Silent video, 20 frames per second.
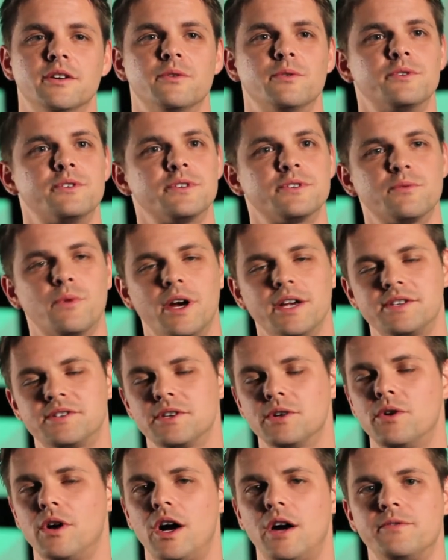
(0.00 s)
which is why
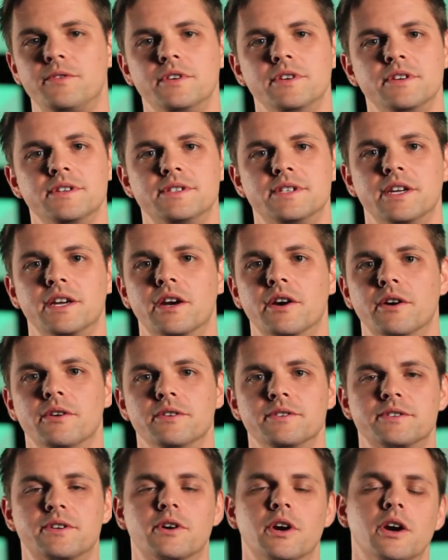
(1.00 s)
so often you see
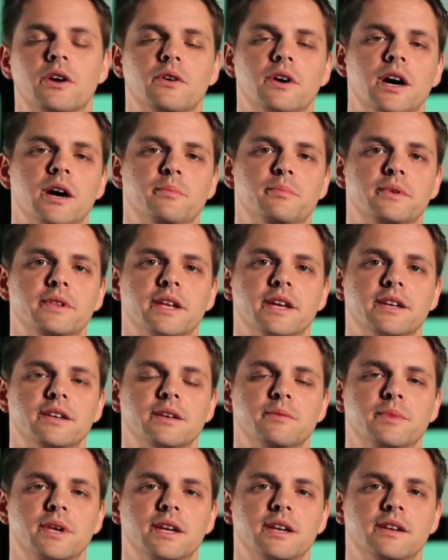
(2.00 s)
girls grow up and they
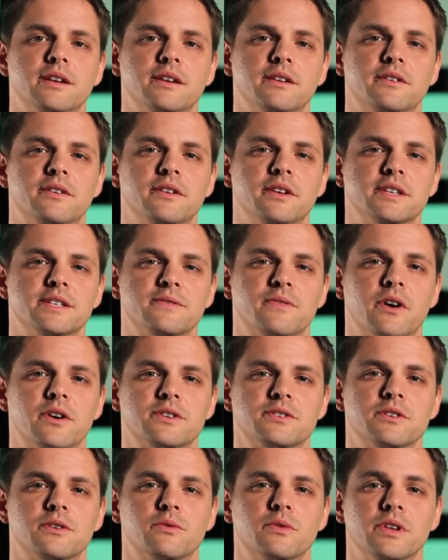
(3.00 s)
end up getting into
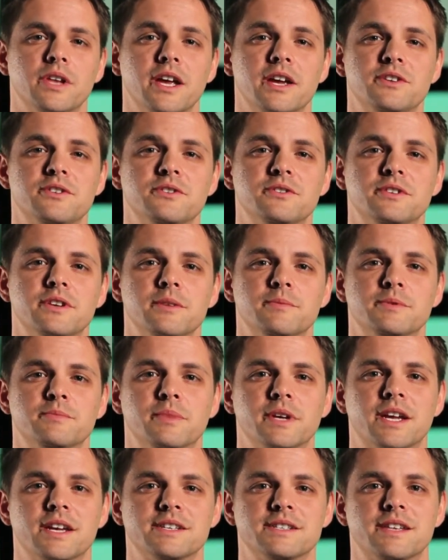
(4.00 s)
dysfunctional relationships
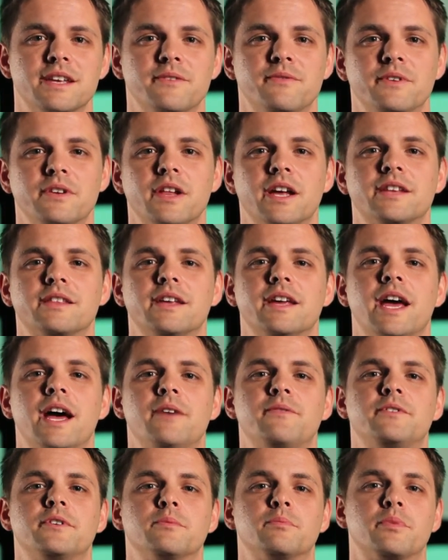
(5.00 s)
because they feel like they
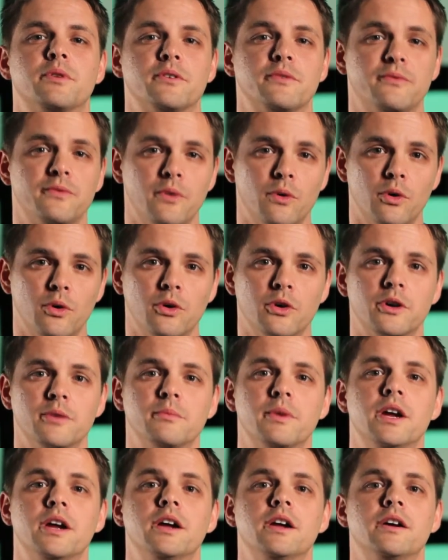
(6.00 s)
have to
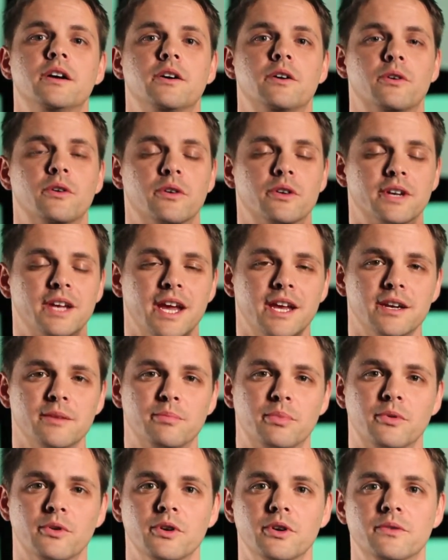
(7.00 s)
perform or gain
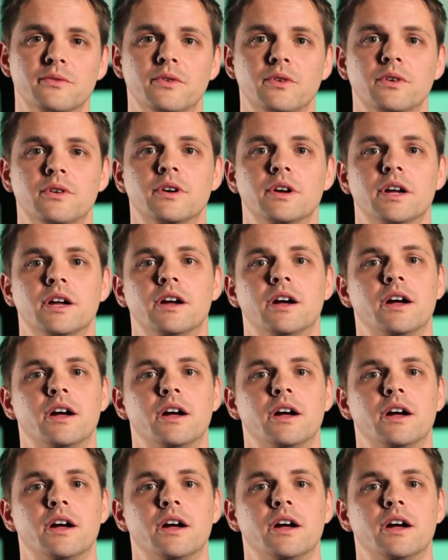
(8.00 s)
approval